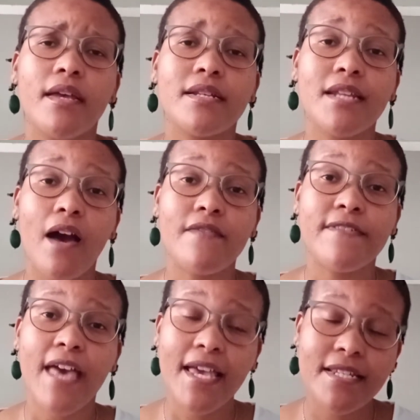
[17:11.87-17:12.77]
Now
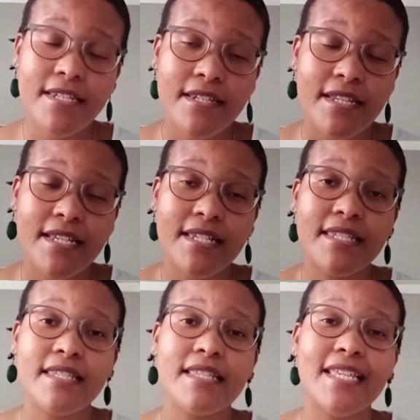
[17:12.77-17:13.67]
that
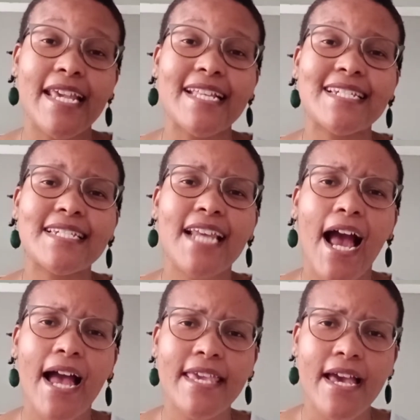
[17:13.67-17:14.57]
is the
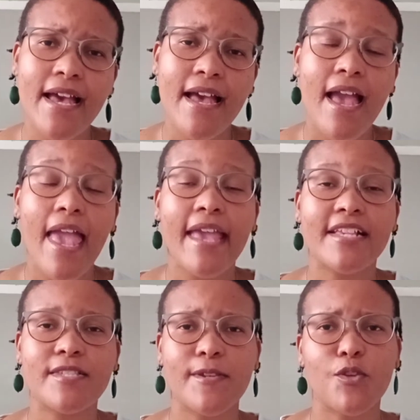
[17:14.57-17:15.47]
entire
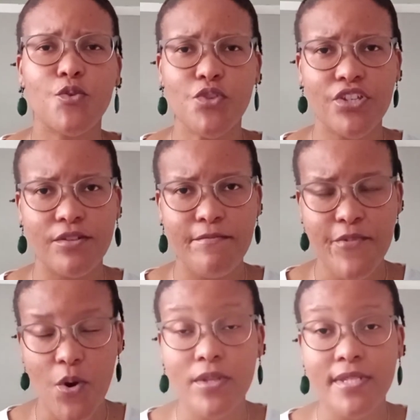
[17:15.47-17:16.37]
execution
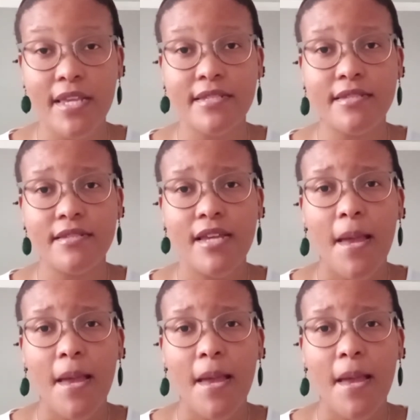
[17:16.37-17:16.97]
process.